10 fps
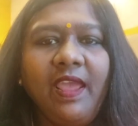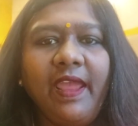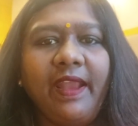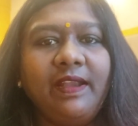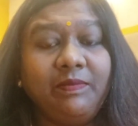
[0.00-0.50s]

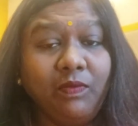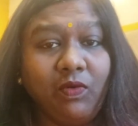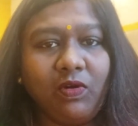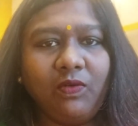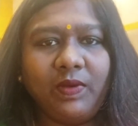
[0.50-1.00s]
and
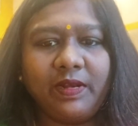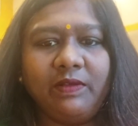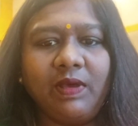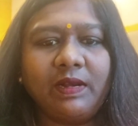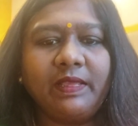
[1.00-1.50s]
moreover
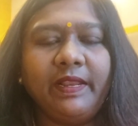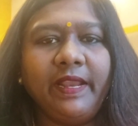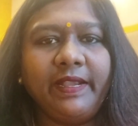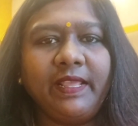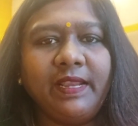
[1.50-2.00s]
you are
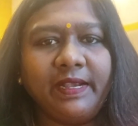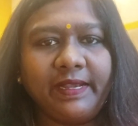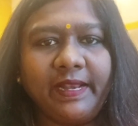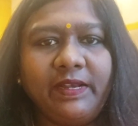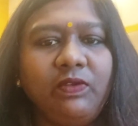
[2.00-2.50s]
creating
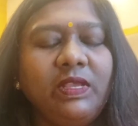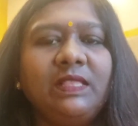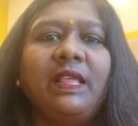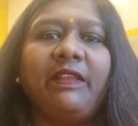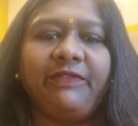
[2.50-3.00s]
and
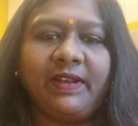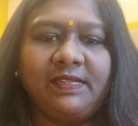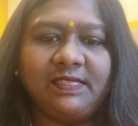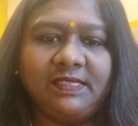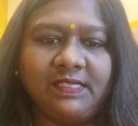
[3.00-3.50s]
doing the
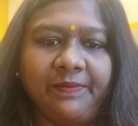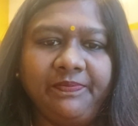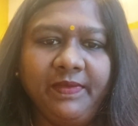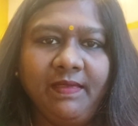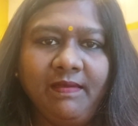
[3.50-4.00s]
referral system.
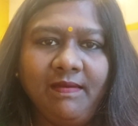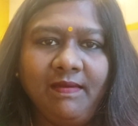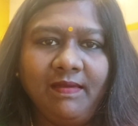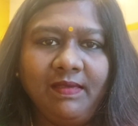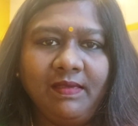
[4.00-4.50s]

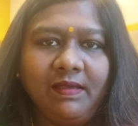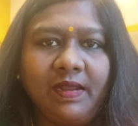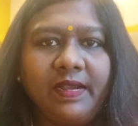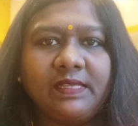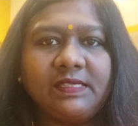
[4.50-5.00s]

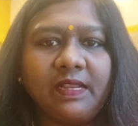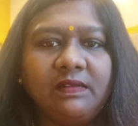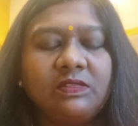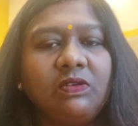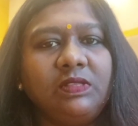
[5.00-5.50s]

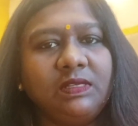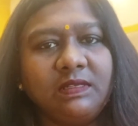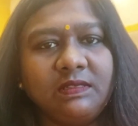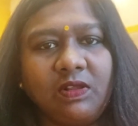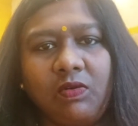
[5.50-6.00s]
Understand? So this
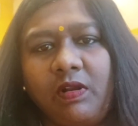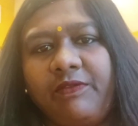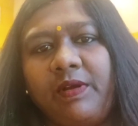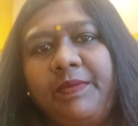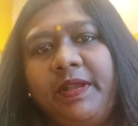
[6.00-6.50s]
is the role
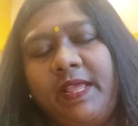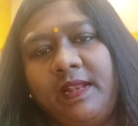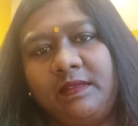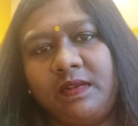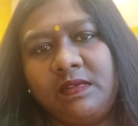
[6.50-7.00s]
of community
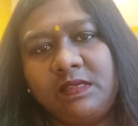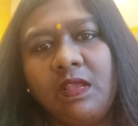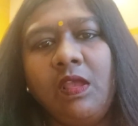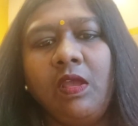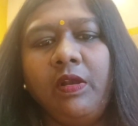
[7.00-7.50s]
health nurse,
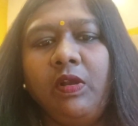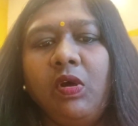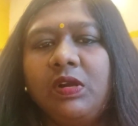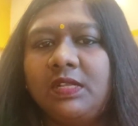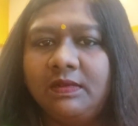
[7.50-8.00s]

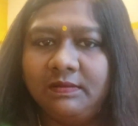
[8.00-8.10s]
not